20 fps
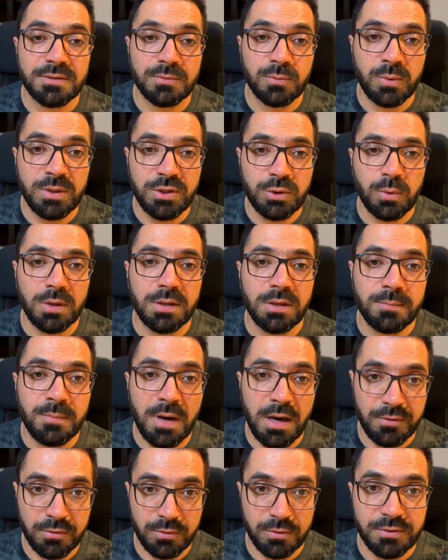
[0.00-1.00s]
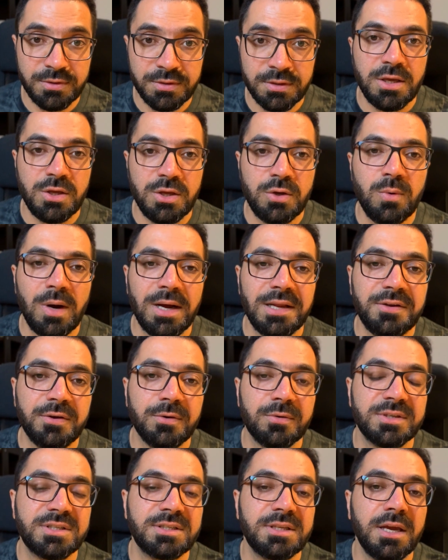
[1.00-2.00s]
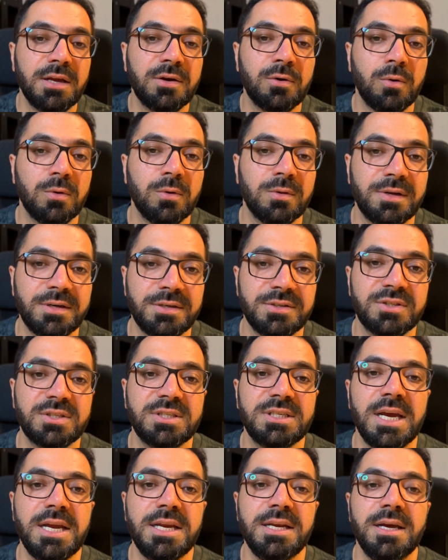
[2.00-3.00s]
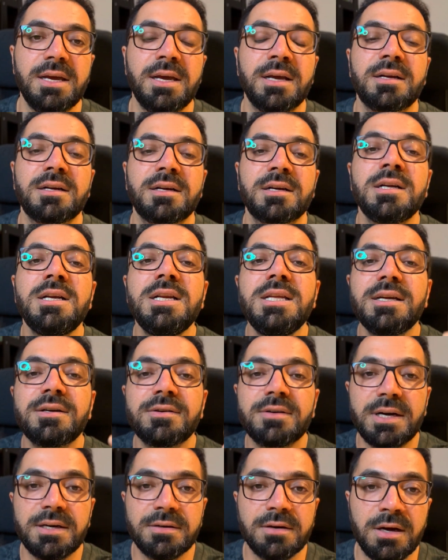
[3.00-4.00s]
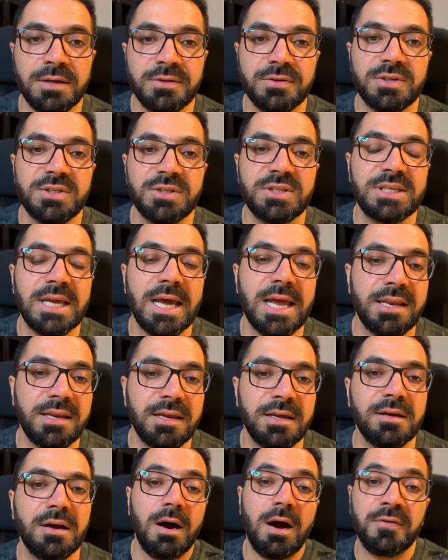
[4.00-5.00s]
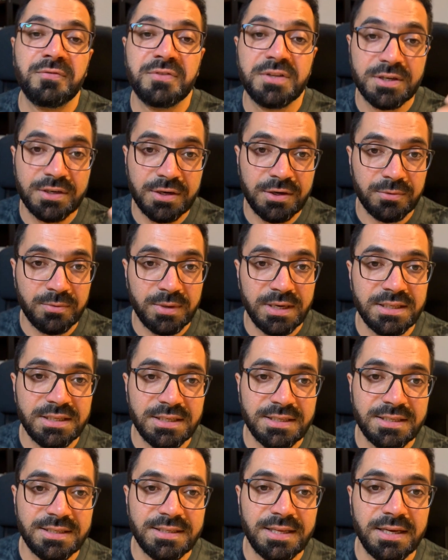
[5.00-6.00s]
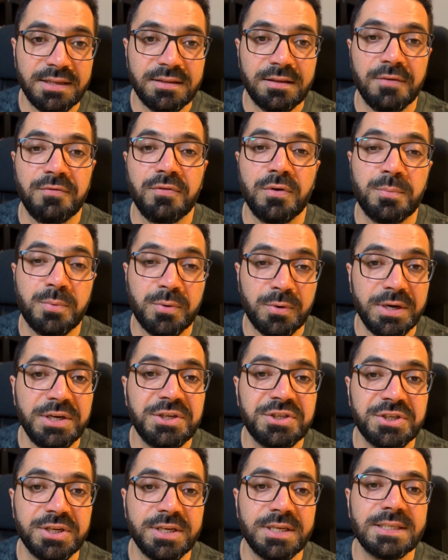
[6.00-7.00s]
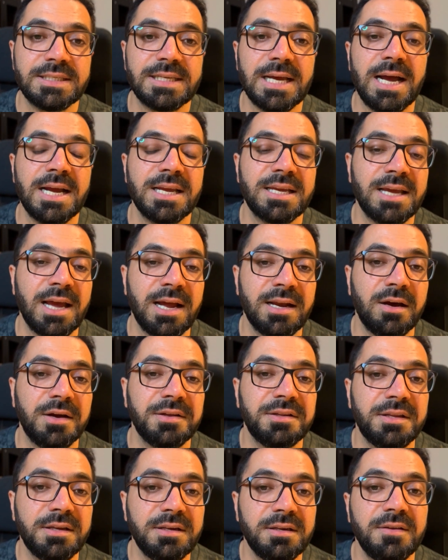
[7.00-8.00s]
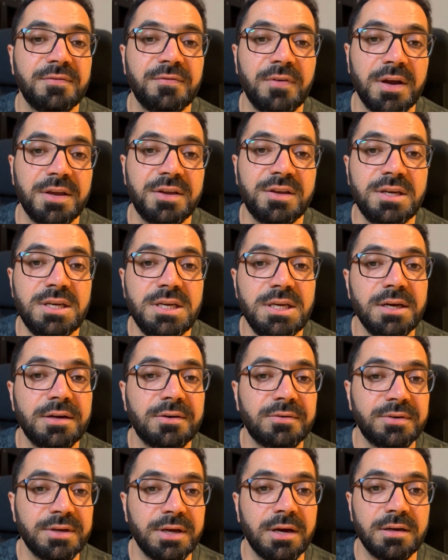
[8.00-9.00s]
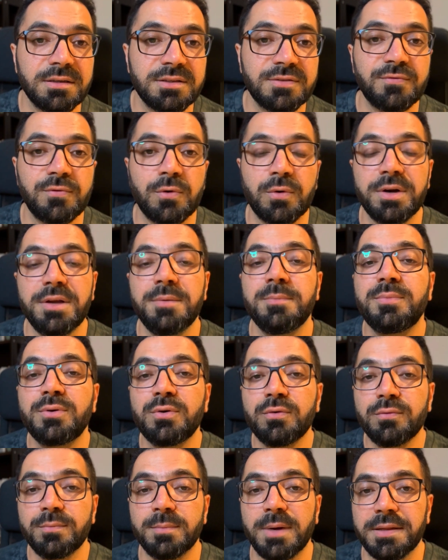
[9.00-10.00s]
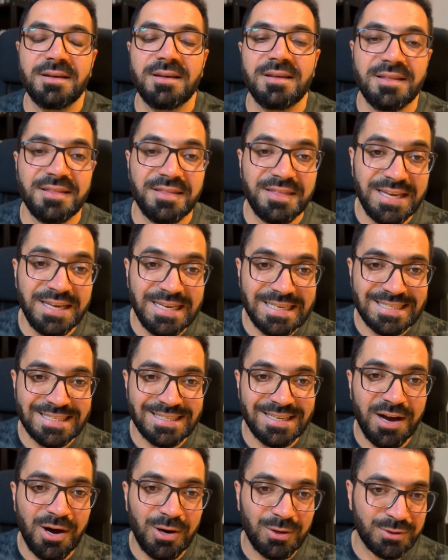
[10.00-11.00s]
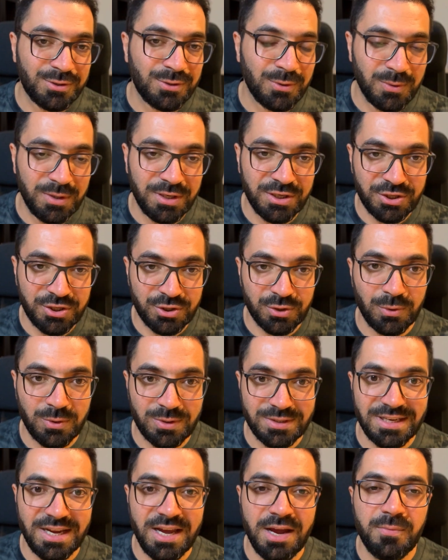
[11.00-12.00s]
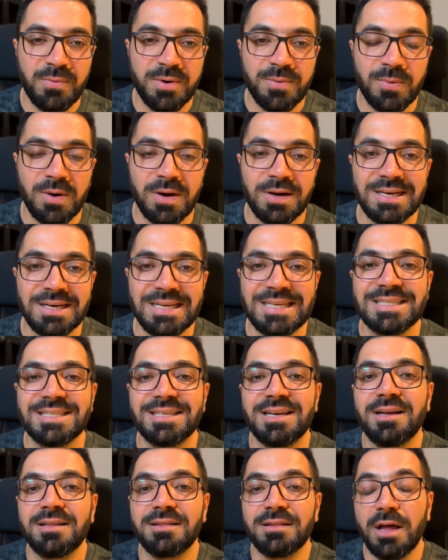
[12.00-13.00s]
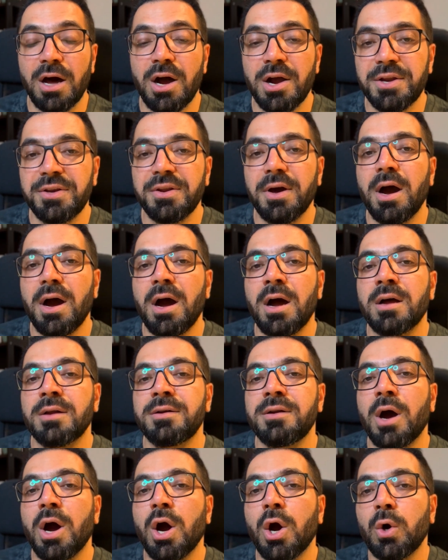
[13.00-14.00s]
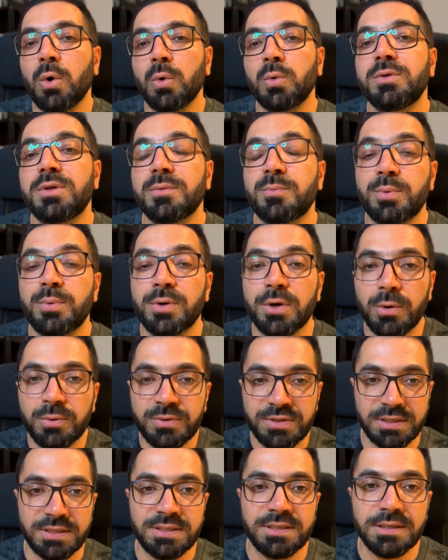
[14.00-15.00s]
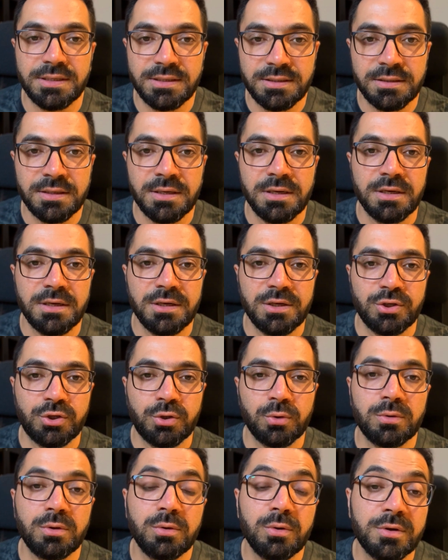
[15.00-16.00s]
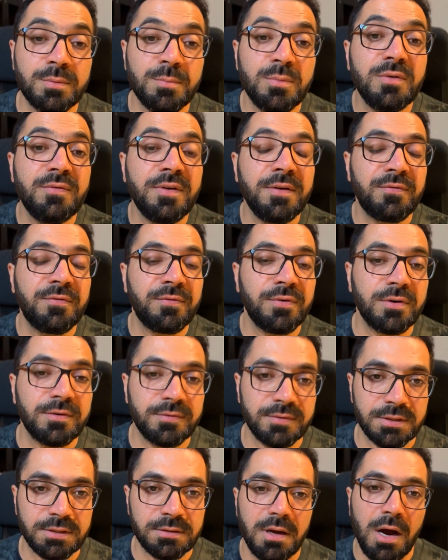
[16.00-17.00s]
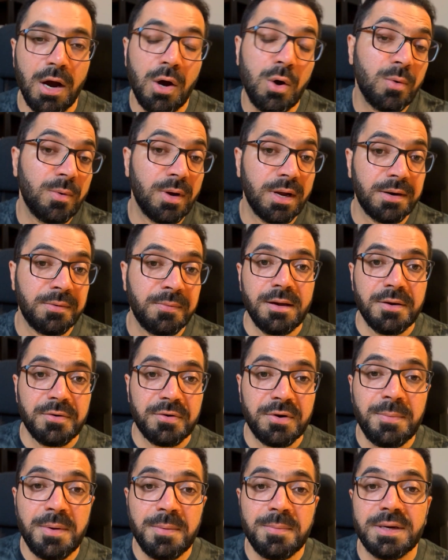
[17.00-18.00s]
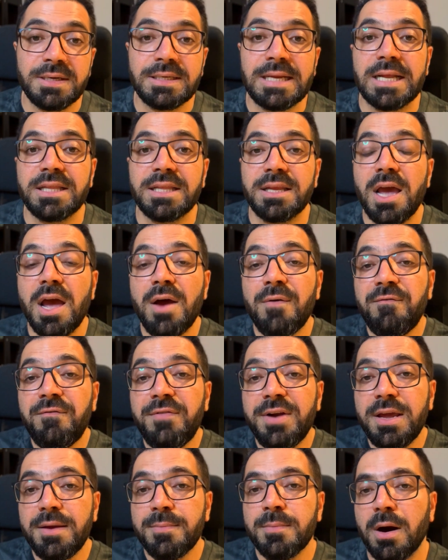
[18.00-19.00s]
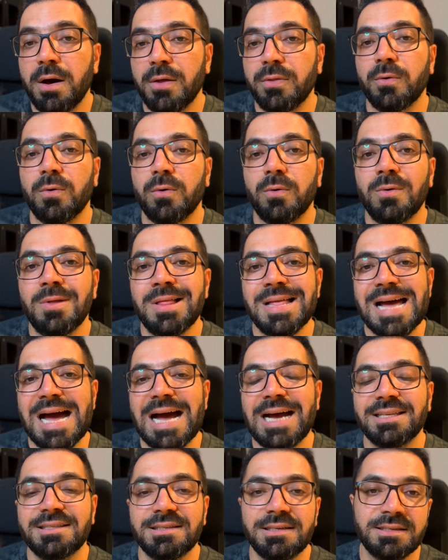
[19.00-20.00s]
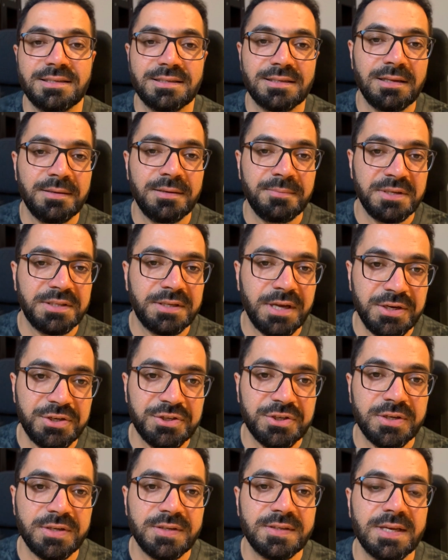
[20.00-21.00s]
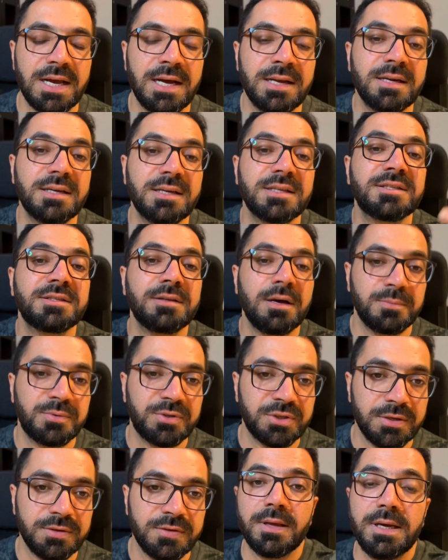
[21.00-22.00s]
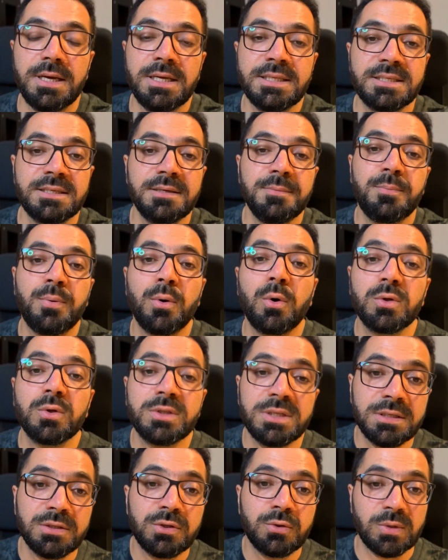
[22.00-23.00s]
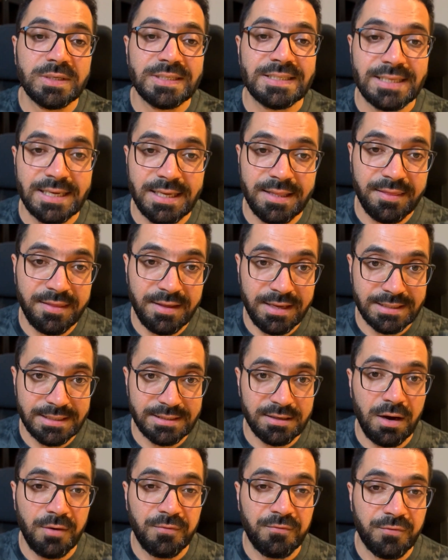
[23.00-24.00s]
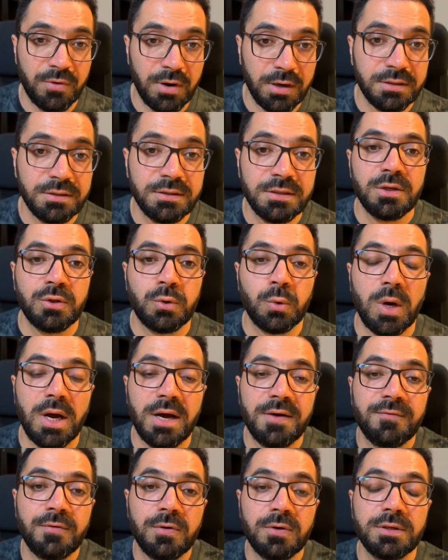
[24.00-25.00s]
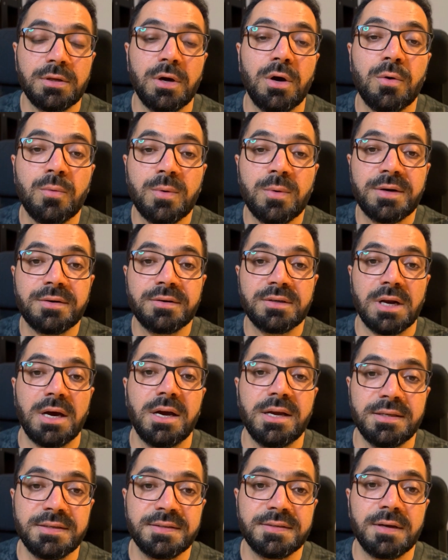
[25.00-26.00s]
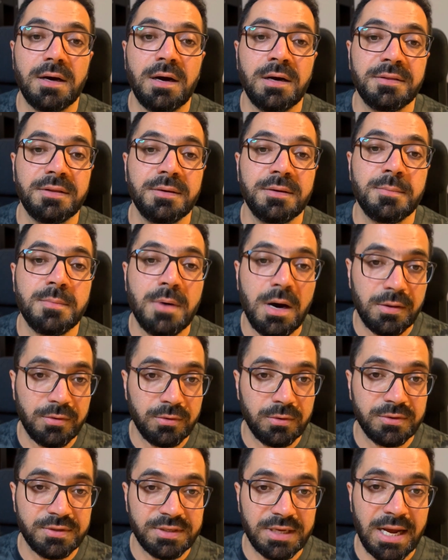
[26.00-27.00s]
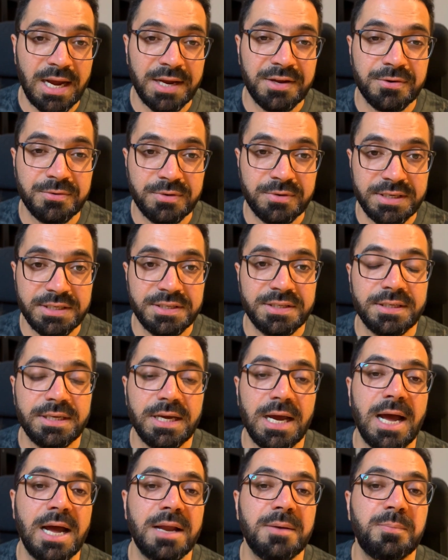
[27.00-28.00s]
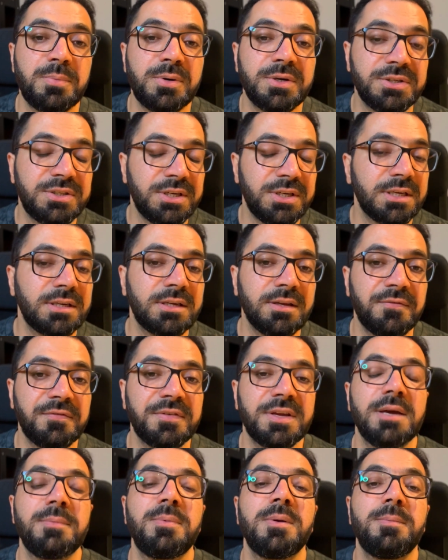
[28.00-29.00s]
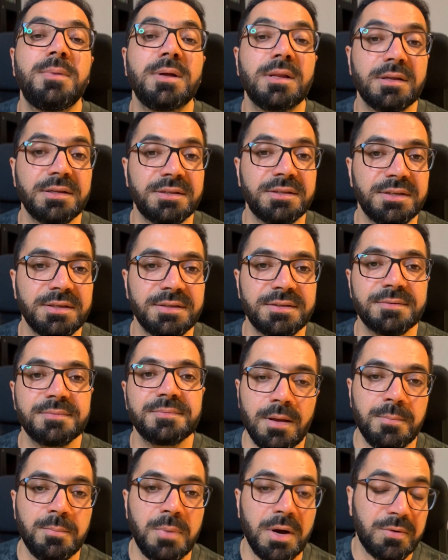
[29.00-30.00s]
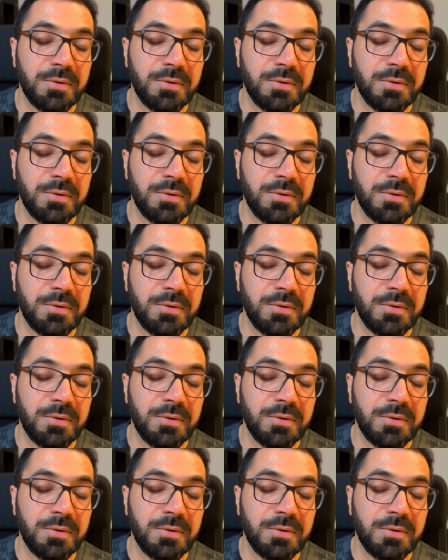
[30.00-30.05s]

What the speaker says: visual models, you and your stakeholders gain a clearer understanding of the current state of operations and can identify key areas for improvement. This also ensures everyone is aligned on how the processes should look moving forward. However, remember that every model has its limitations and assumptions. It's important to state these upfront to avoid over-reliance on the model's accuracy and predictive capabilities. By